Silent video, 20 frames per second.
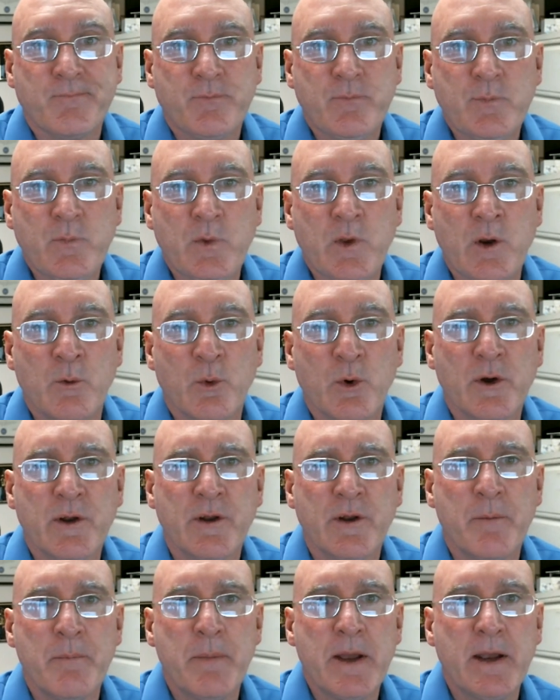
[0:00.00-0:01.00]
we'll end up
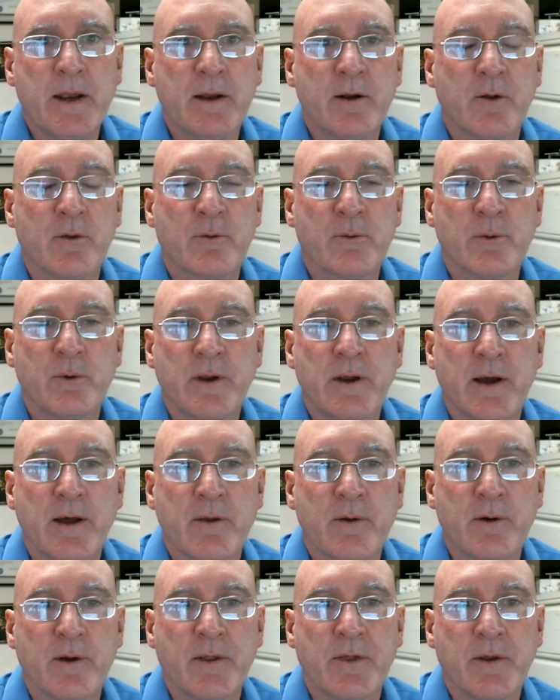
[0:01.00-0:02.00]
making it through together. And I
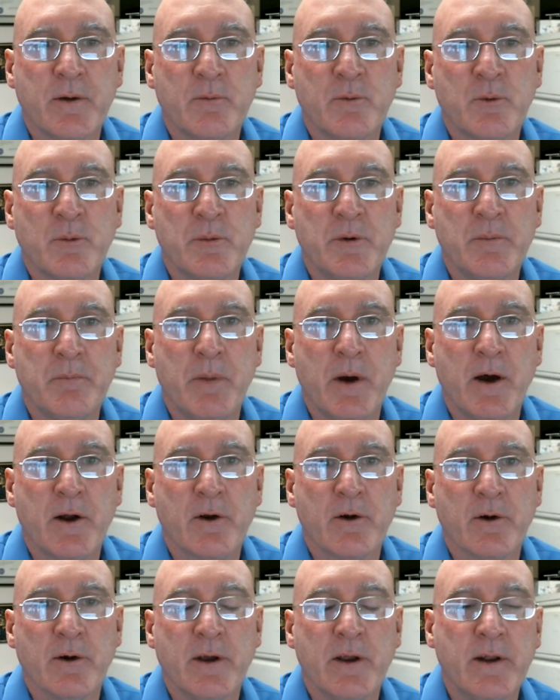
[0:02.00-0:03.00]
think we'll be better
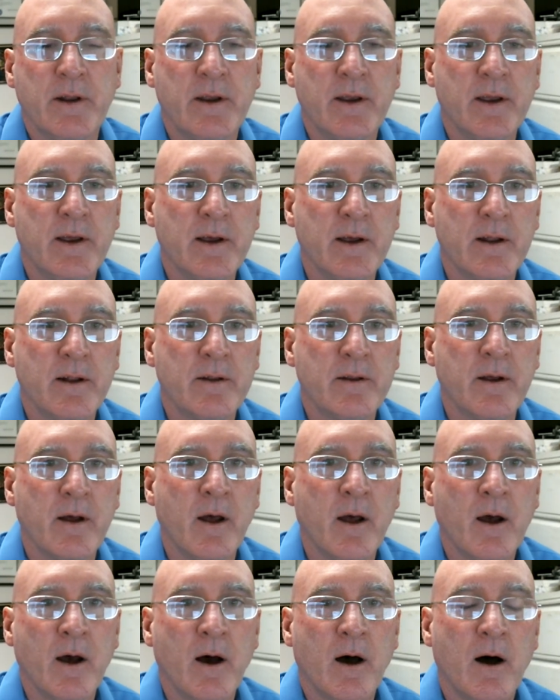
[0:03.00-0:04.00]
in the end.
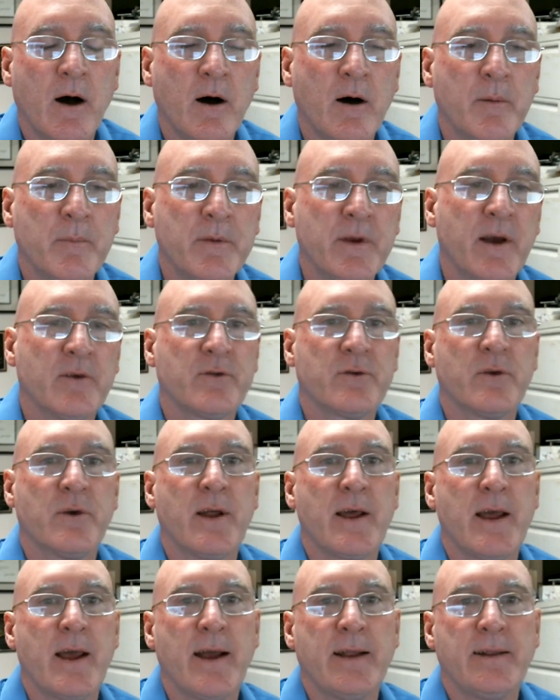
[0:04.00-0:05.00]
Um,
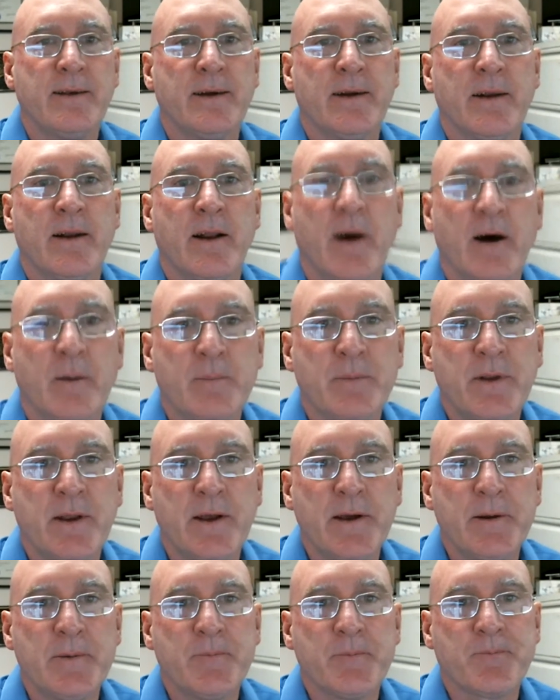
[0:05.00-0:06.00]
yesterday, I did an update
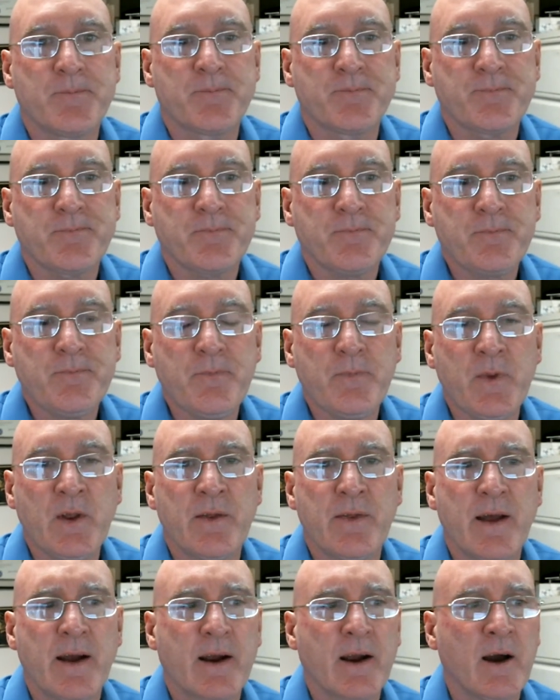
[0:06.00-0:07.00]

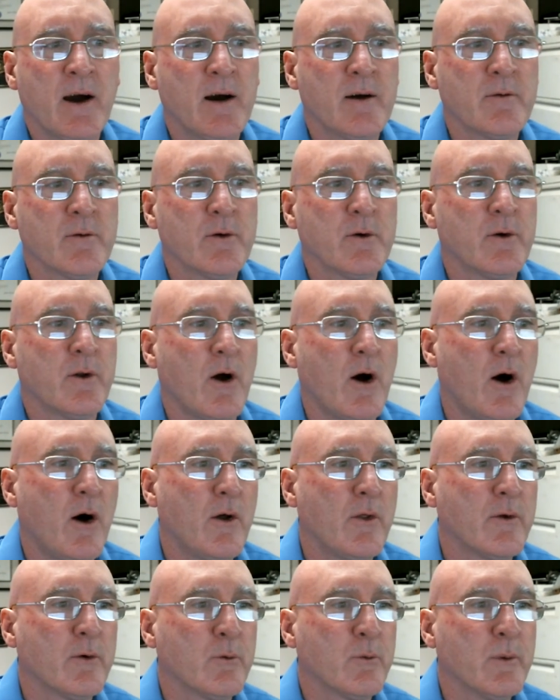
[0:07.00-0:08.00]
that covered all
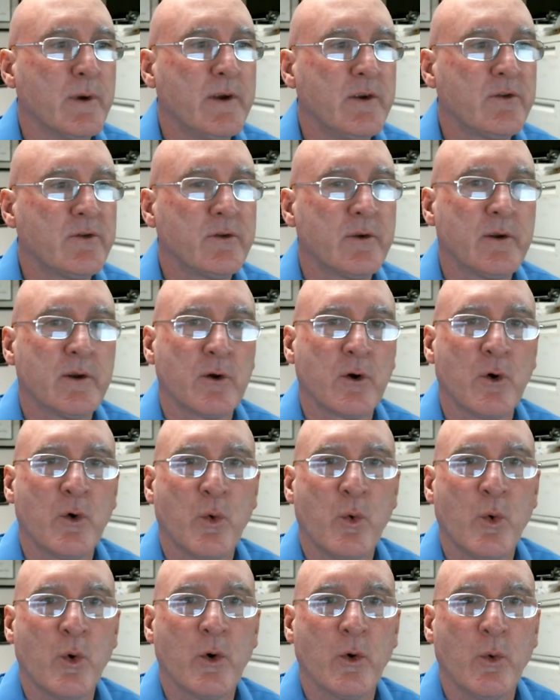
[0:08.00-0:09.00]
the recent
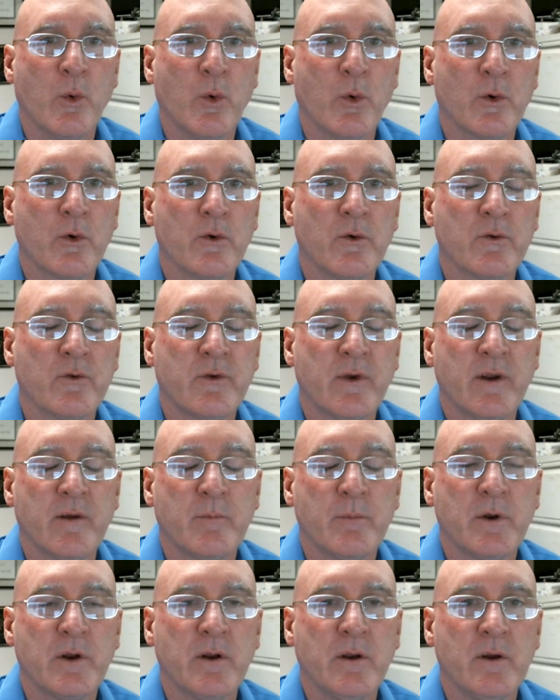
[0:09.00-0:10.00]
court orders that have
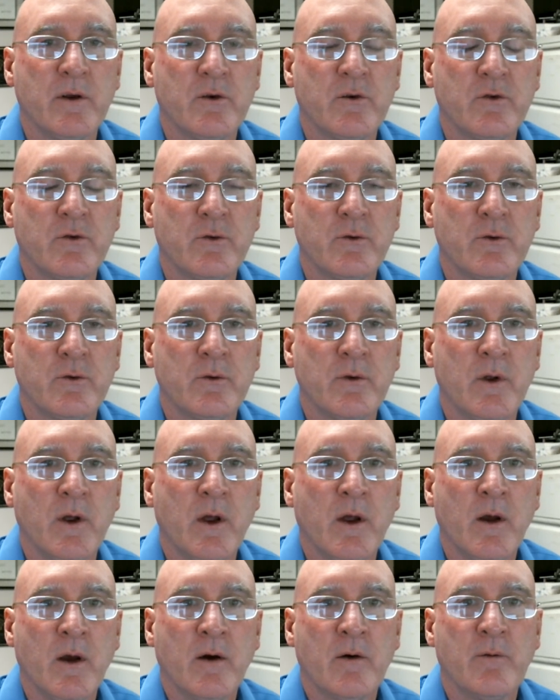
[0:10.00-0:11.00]
been issued
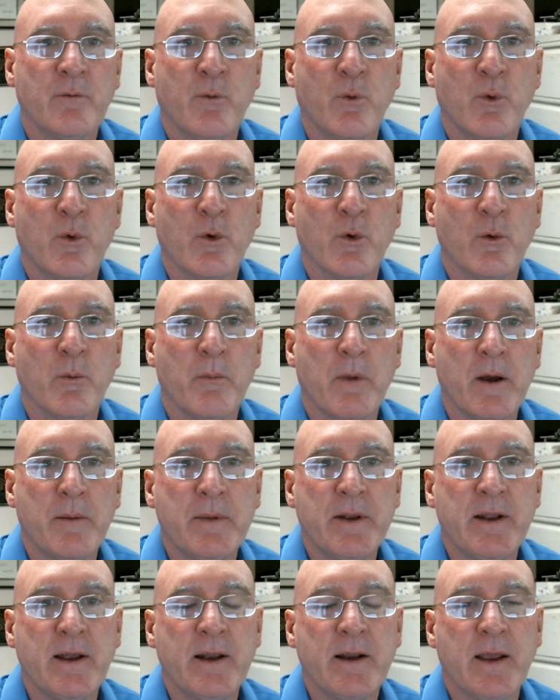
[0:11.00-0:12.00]
for Miami
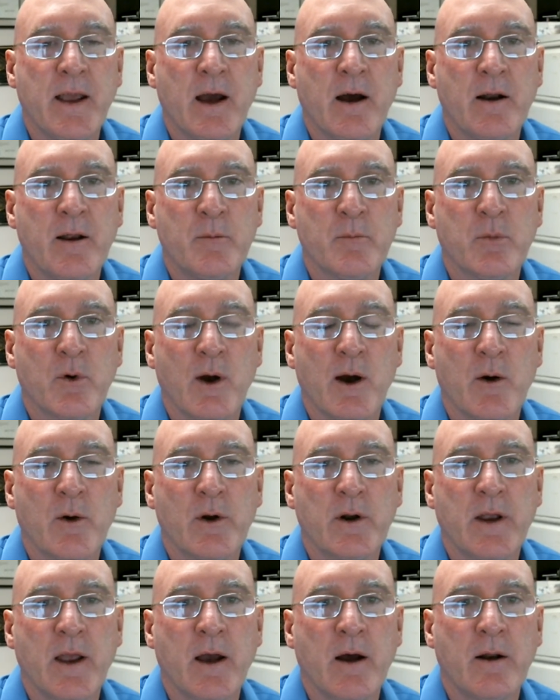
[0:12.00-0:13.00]
Dade County, Broward
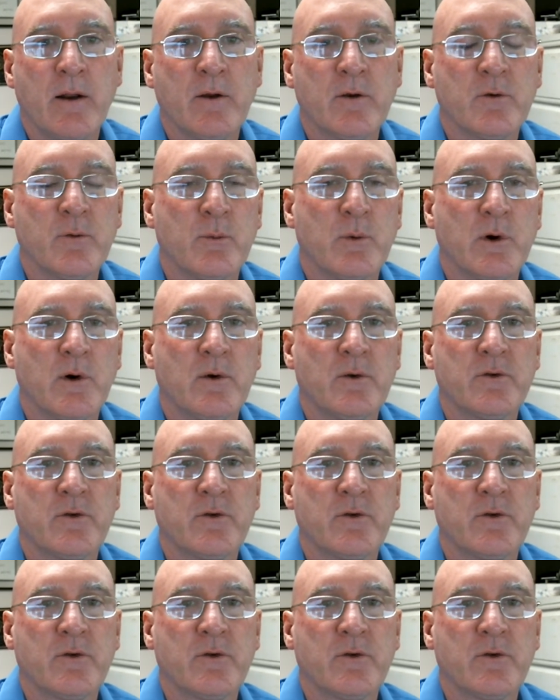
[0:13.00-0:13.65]
County, as well as the